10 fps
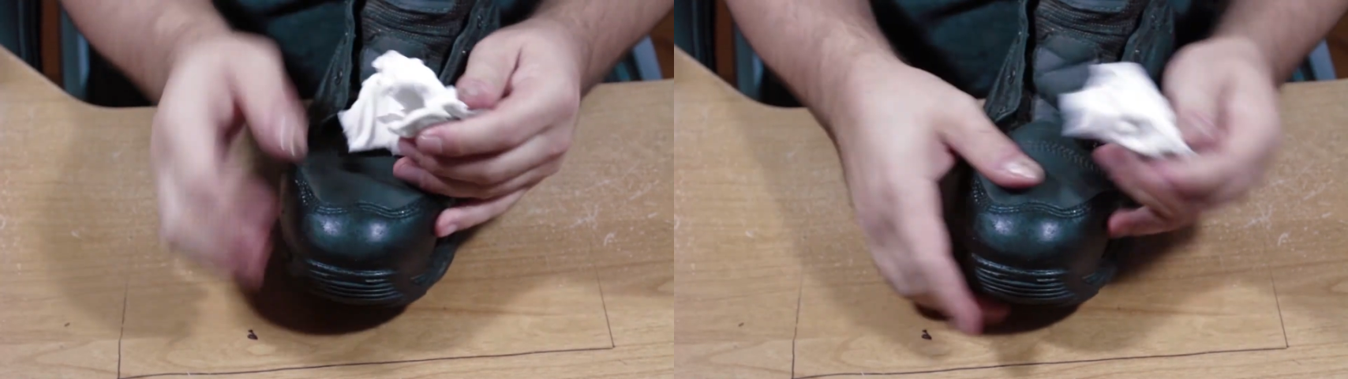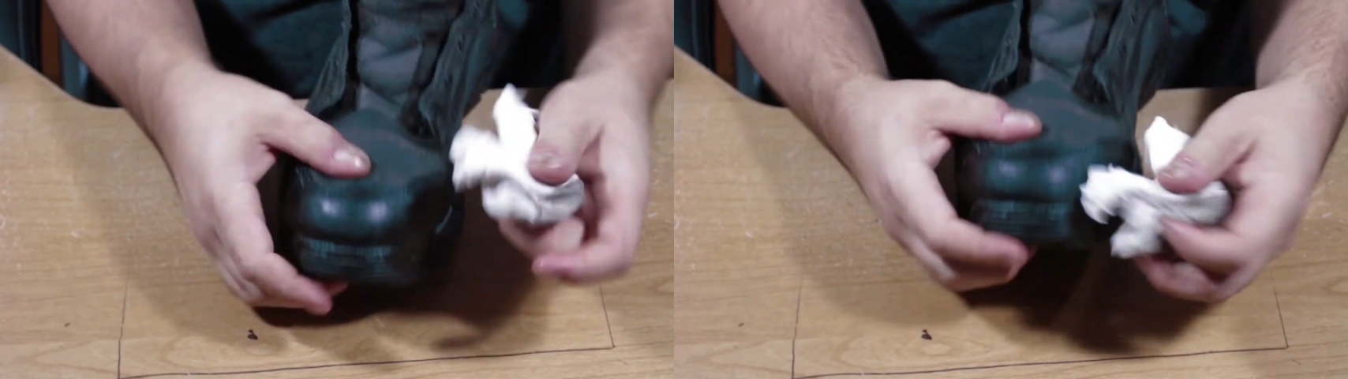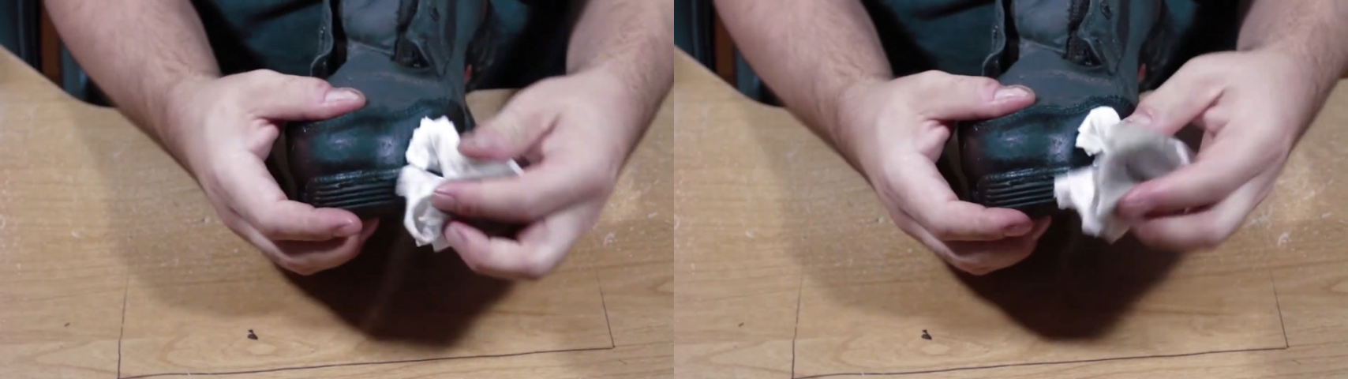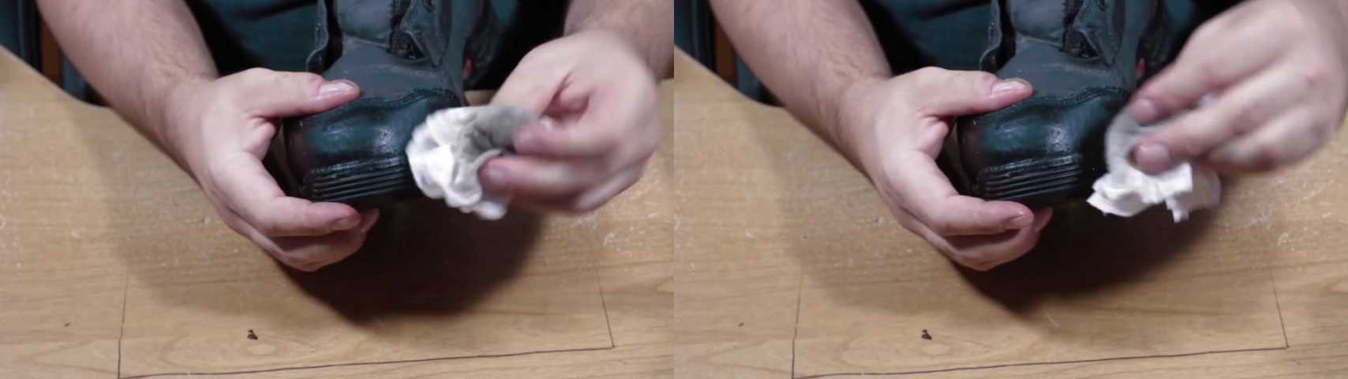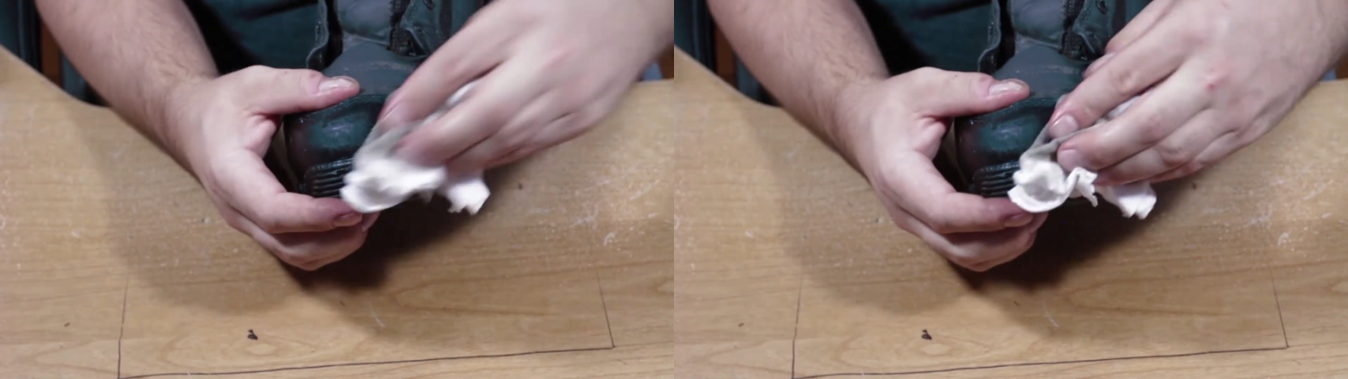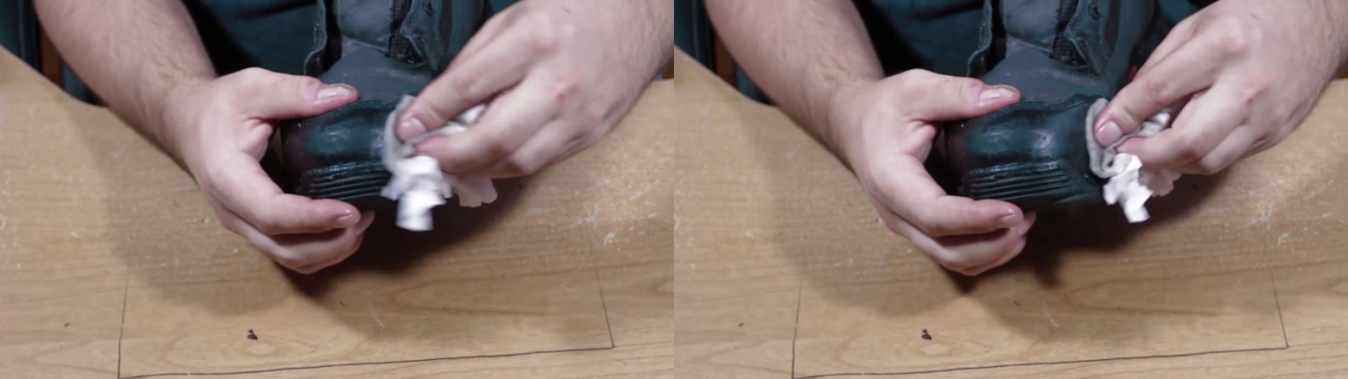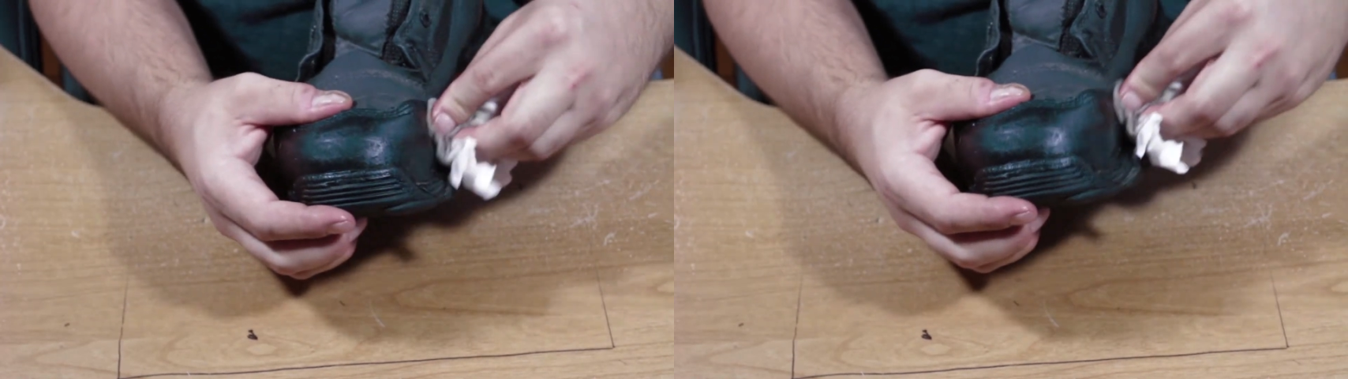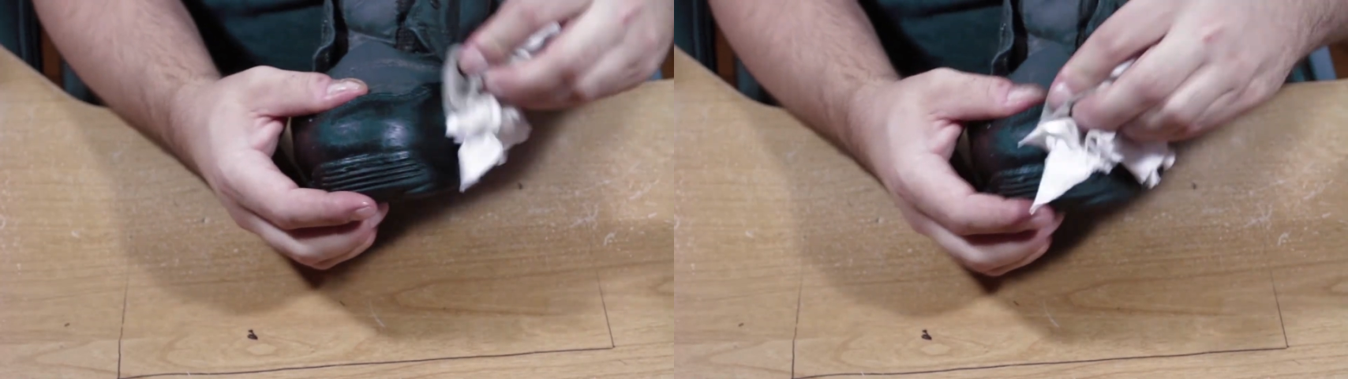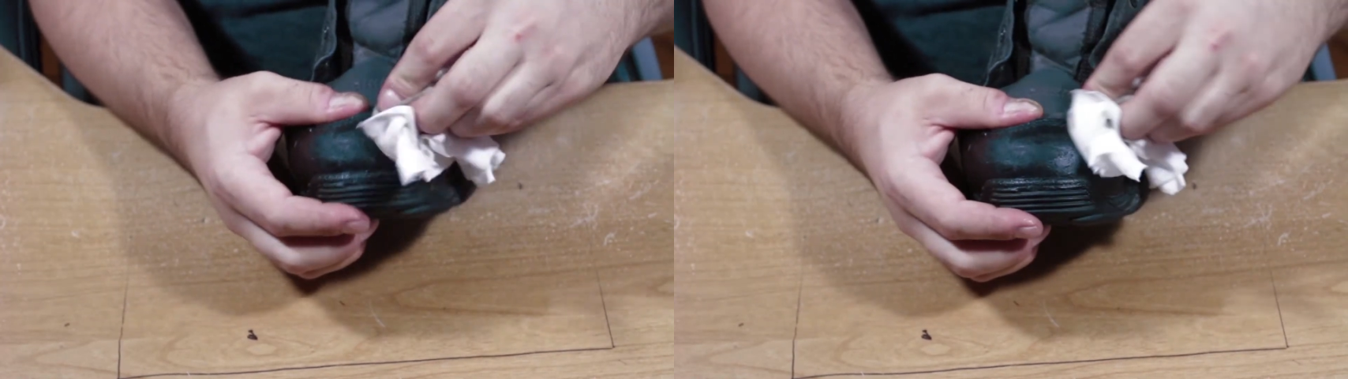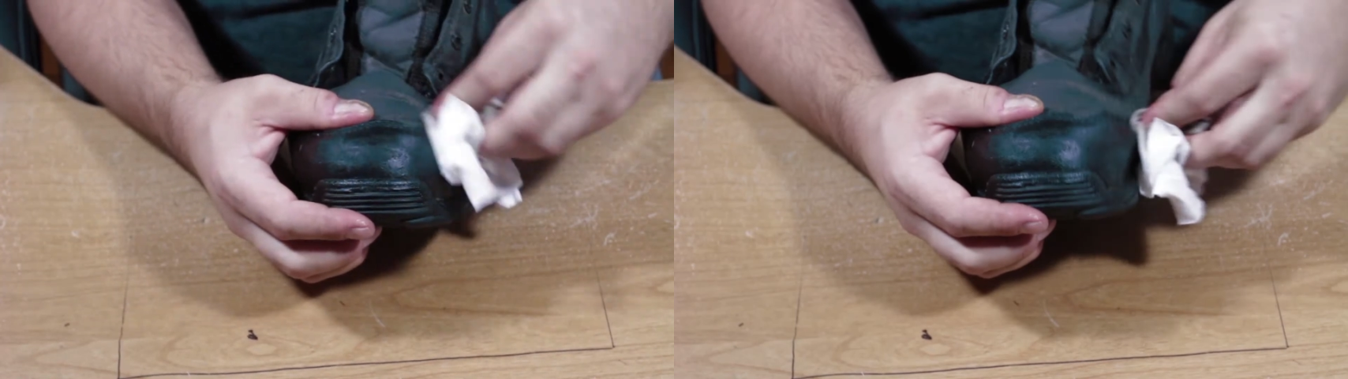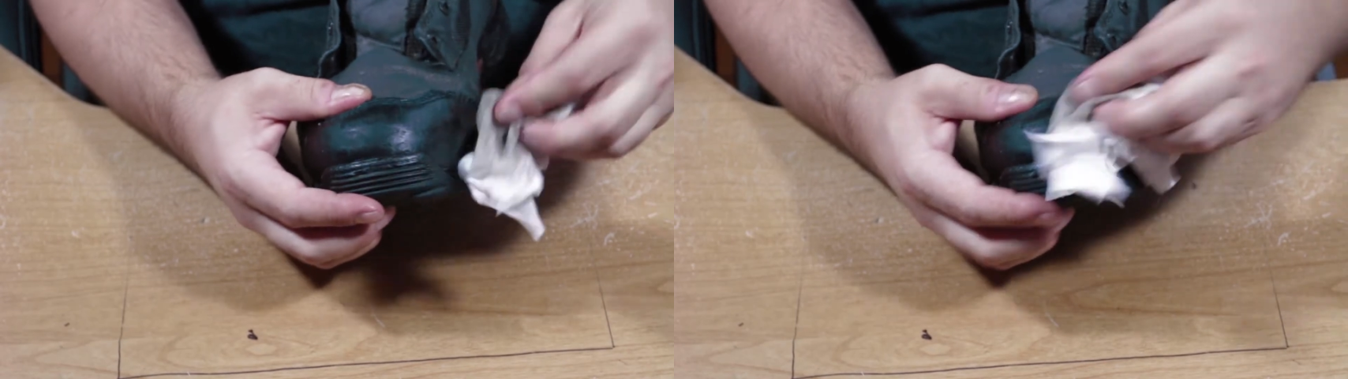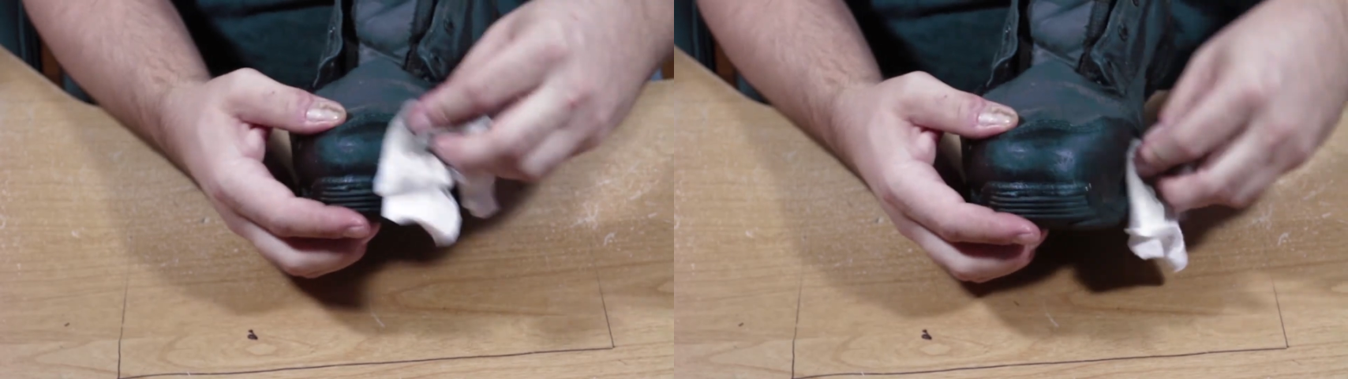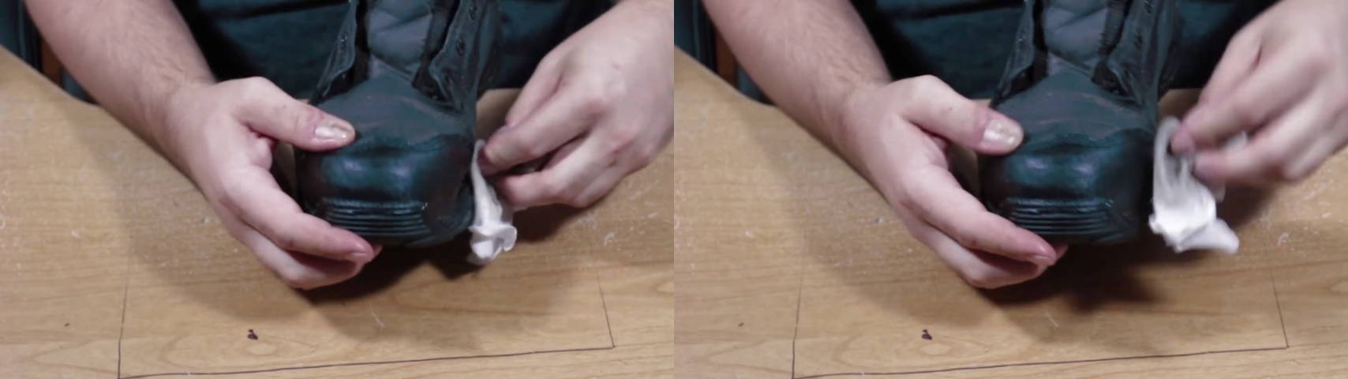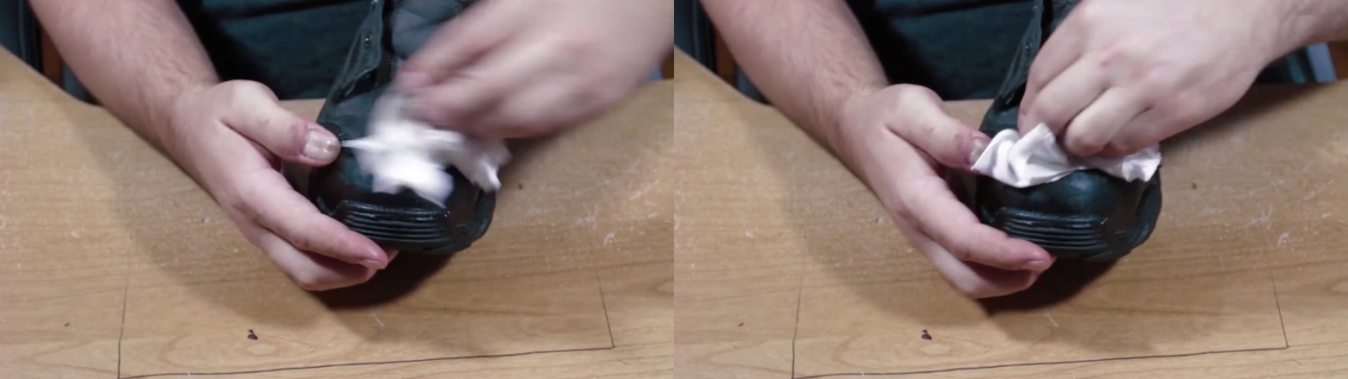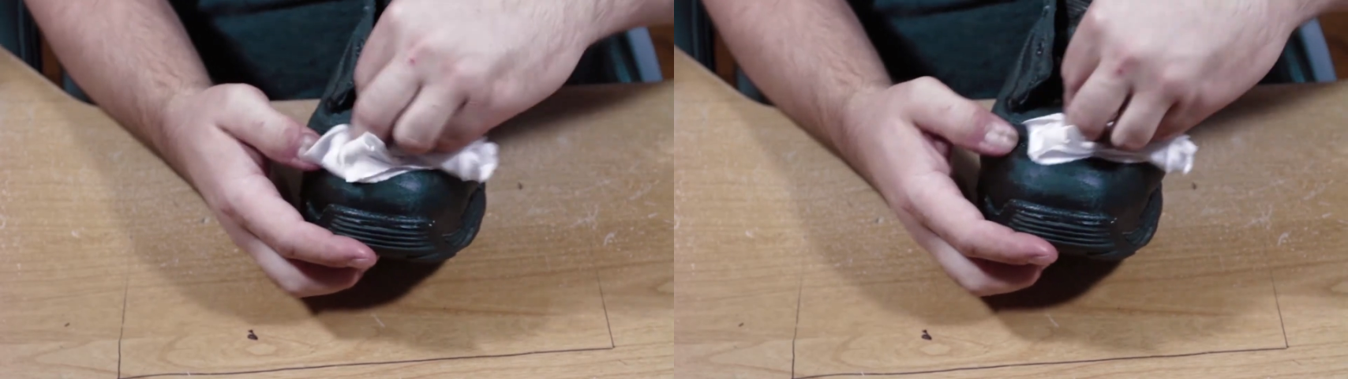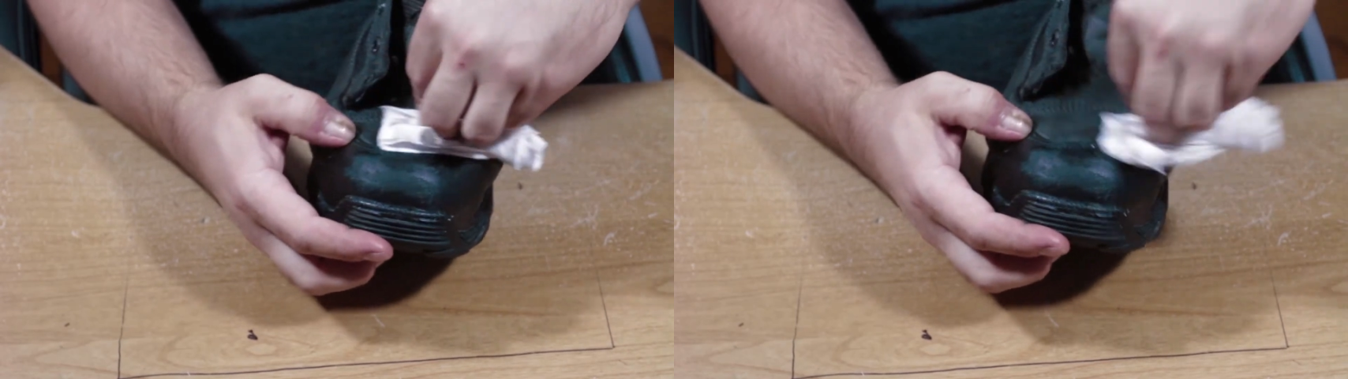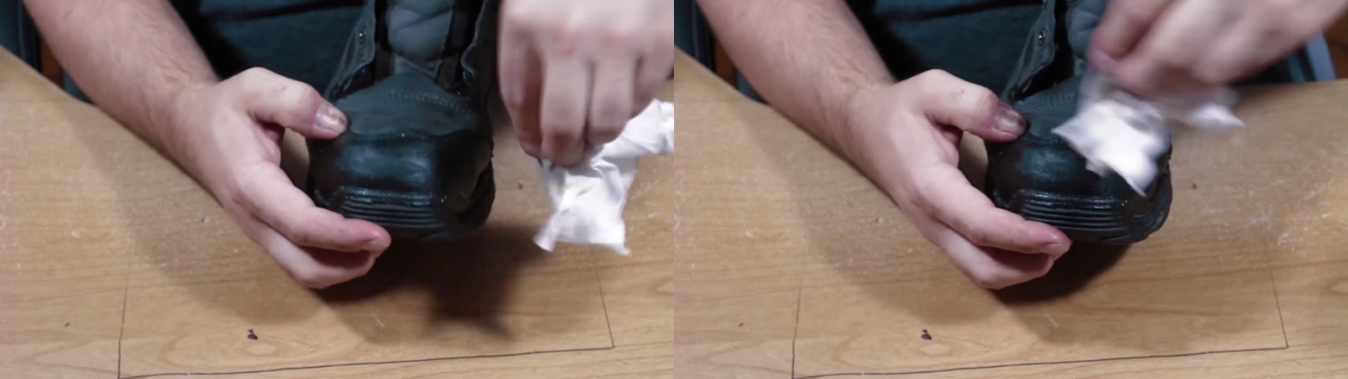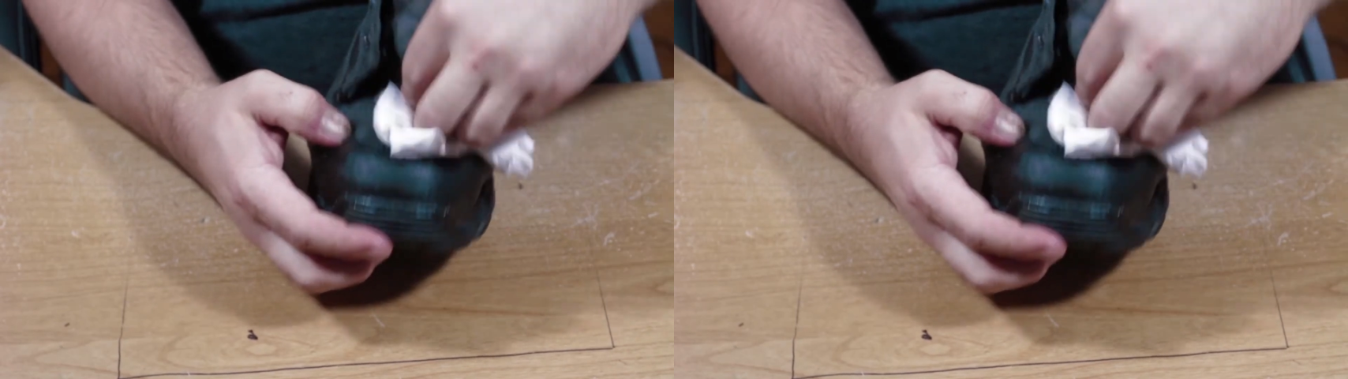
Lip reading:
No face is visible, so there are no lips to read.